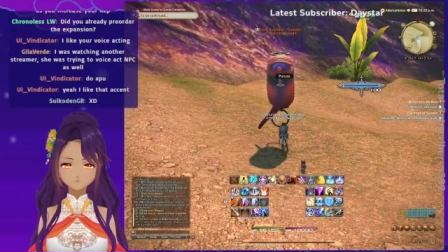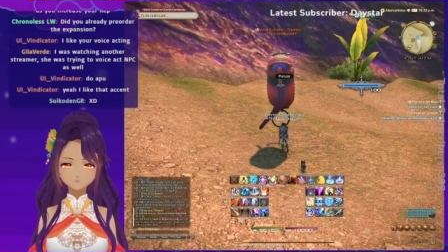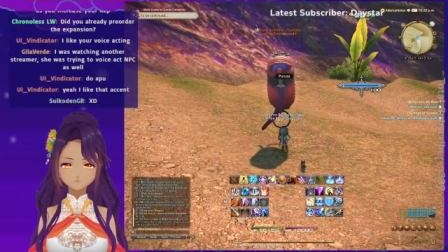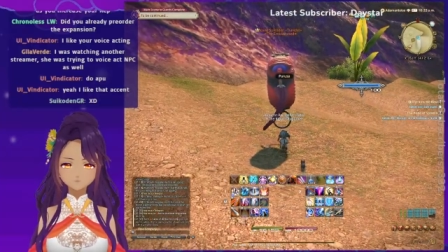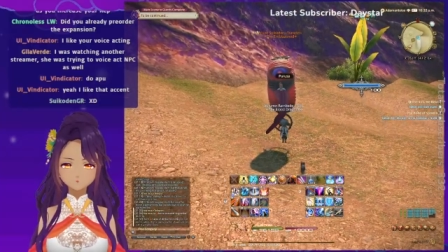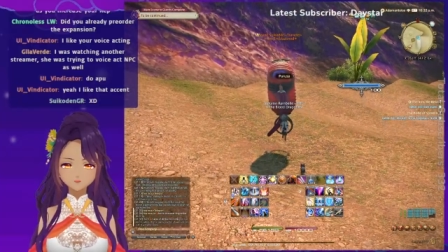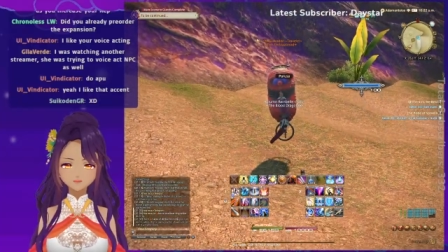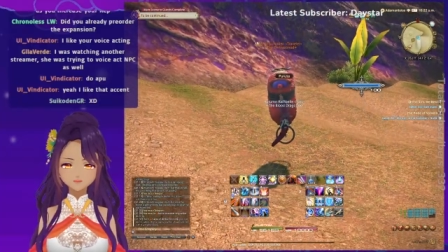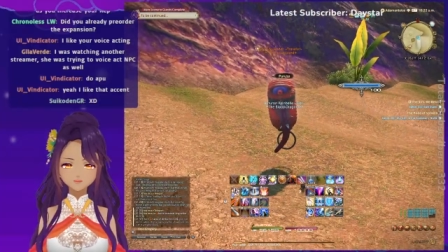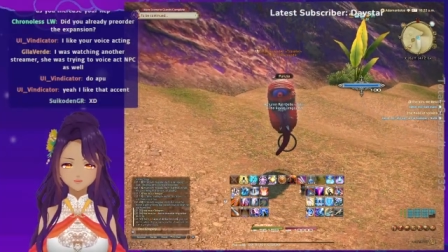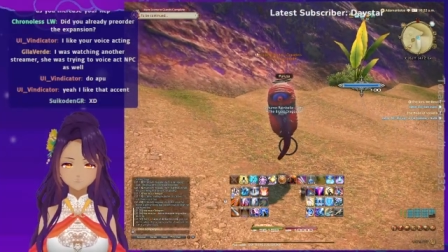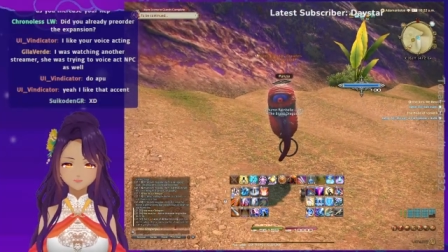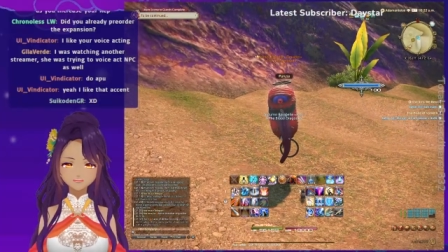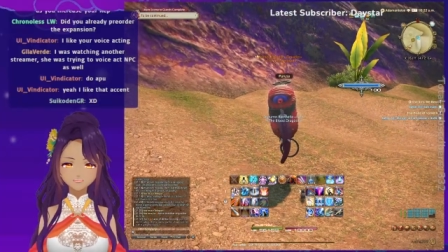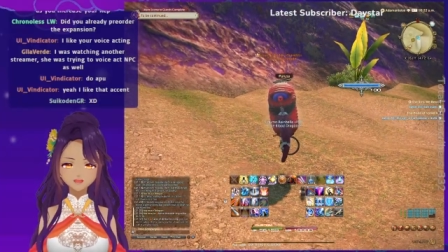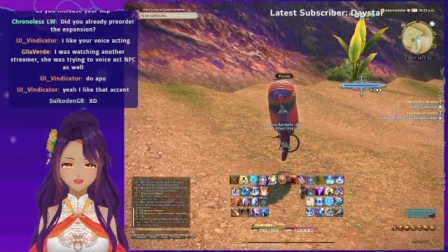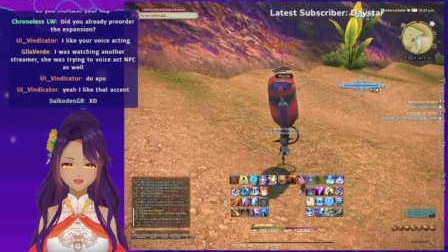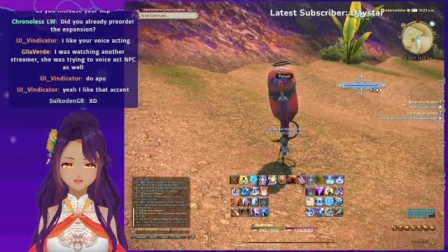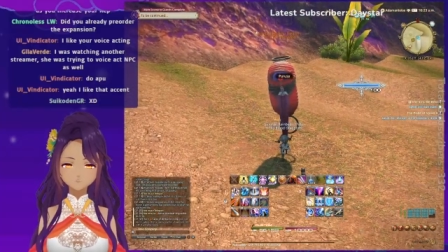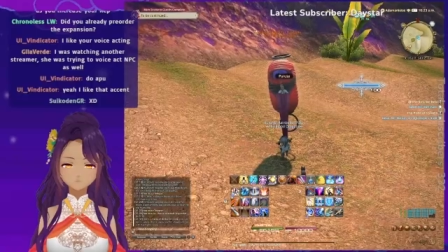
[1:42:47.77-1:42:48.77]
You're in its
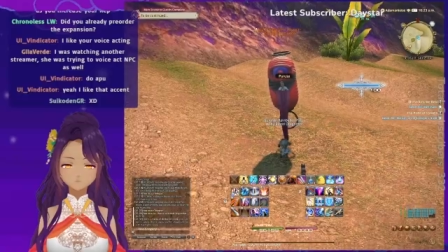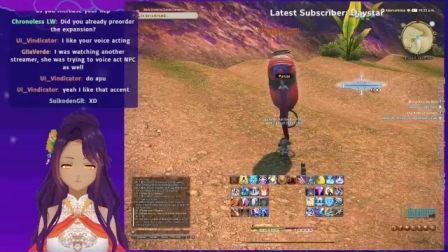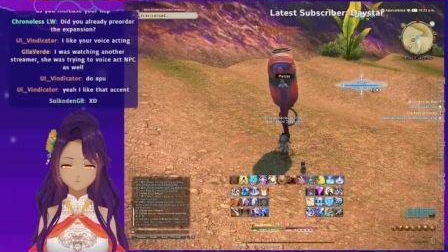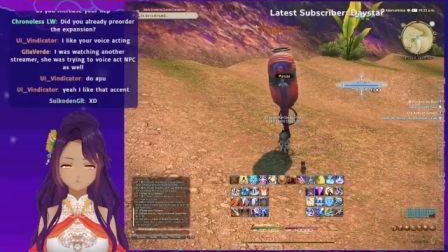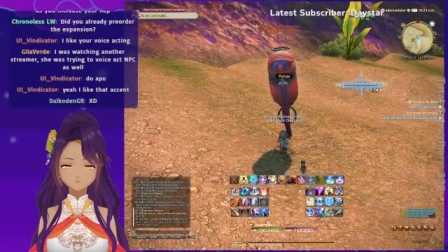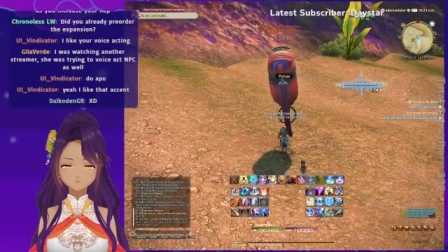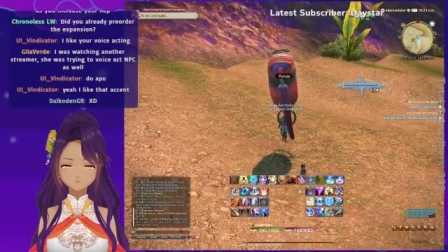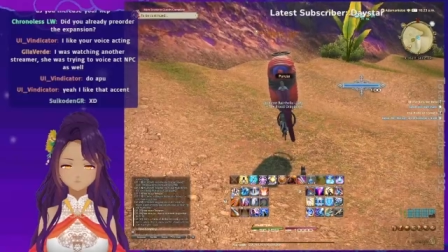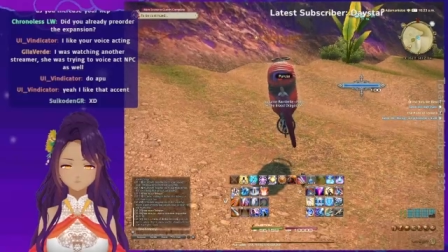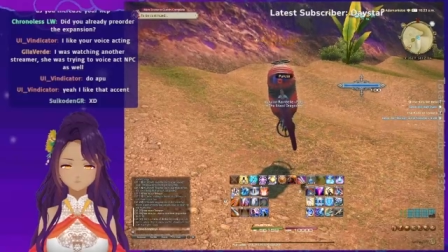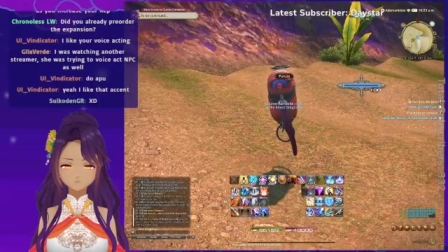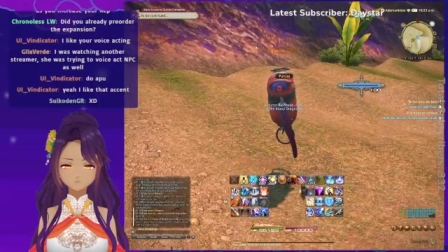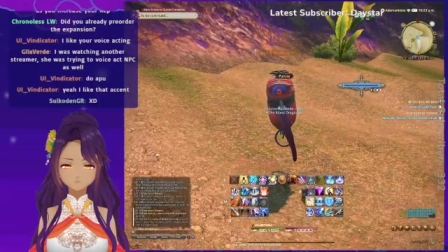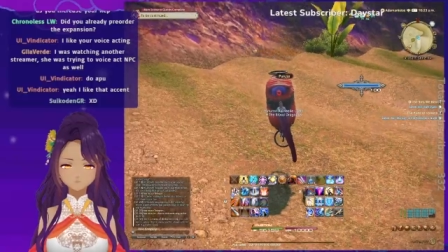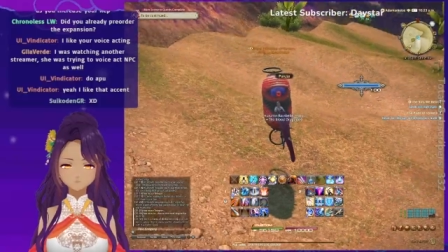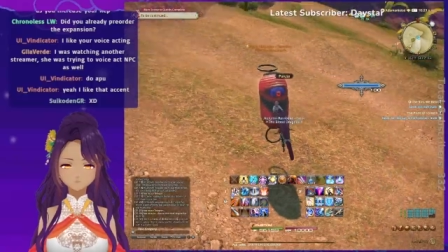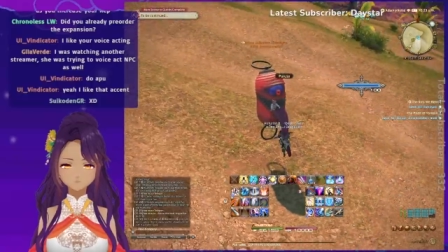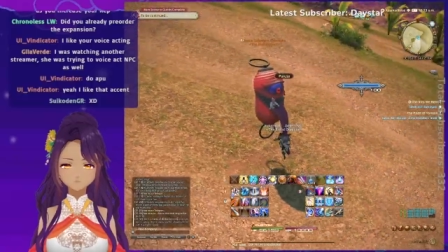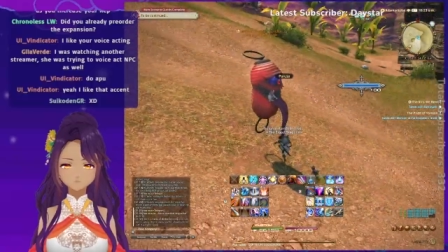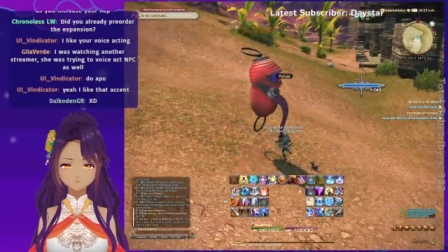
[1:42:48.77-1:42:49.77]
mouth.
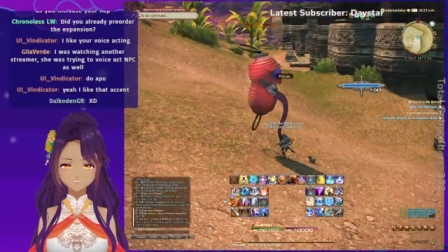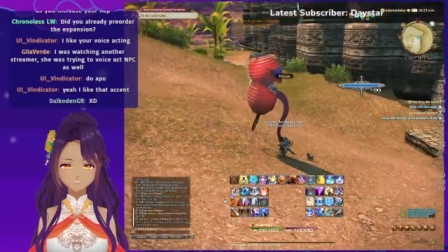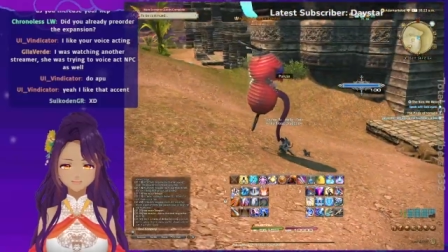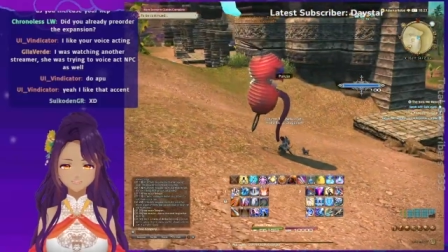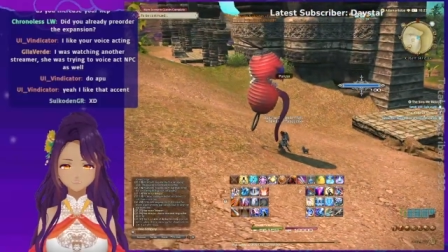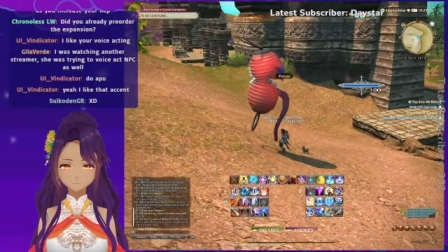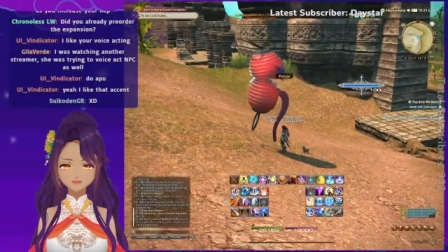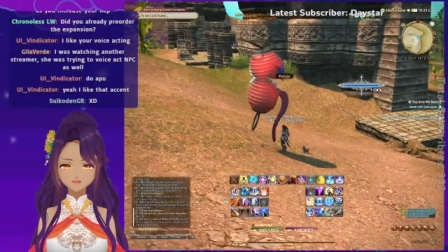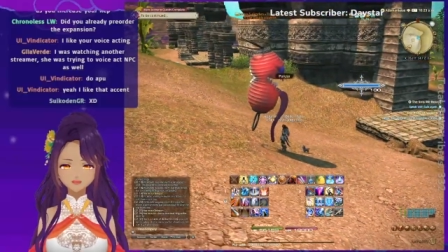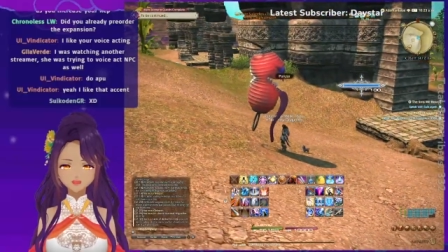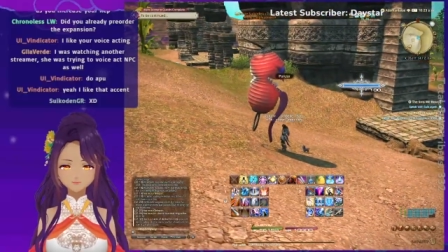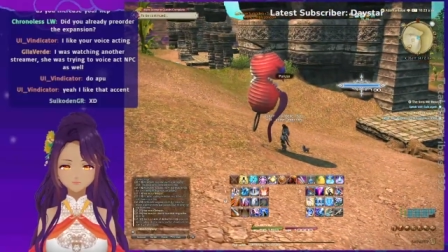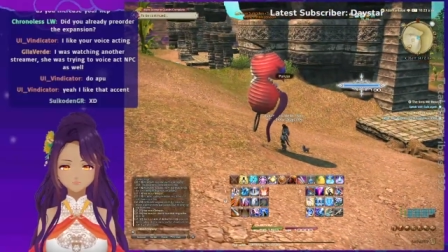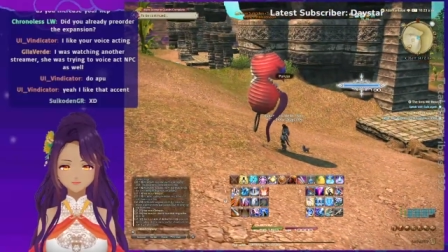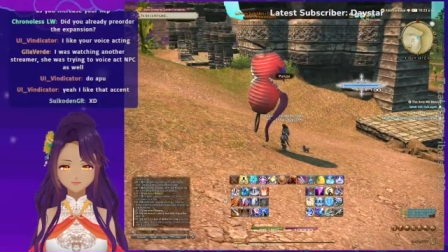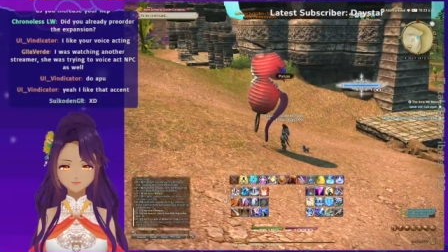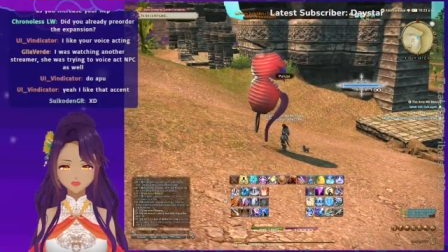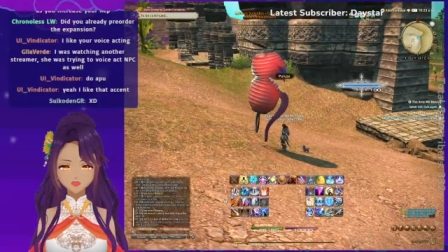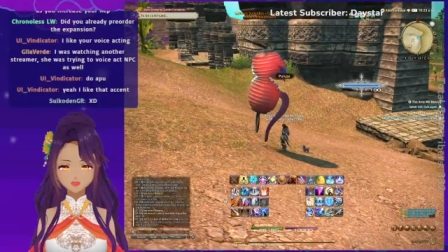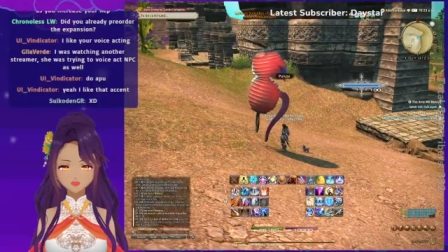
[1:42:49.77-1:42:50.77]
It has such a
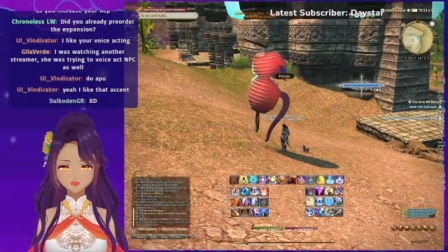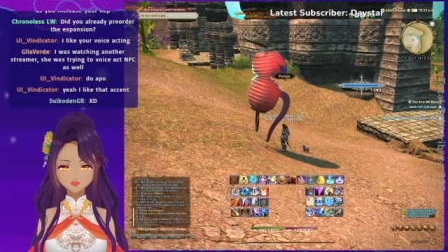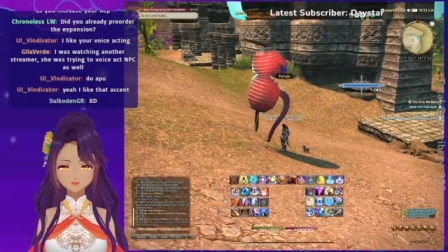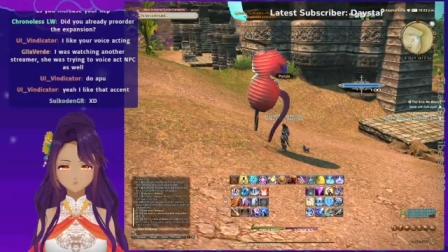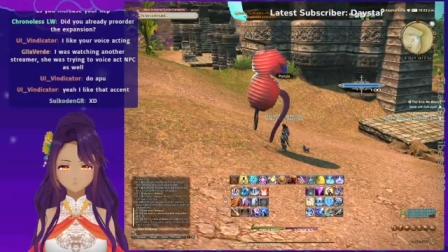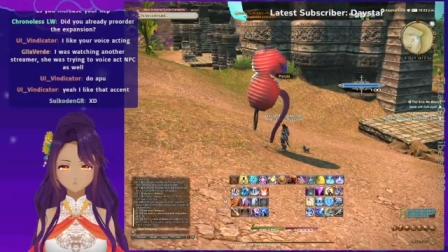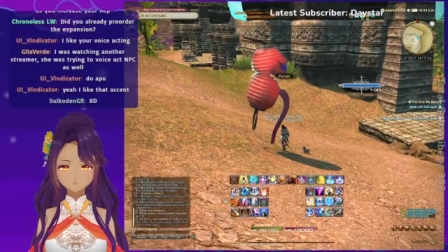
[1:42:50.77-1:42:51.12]
long tongue.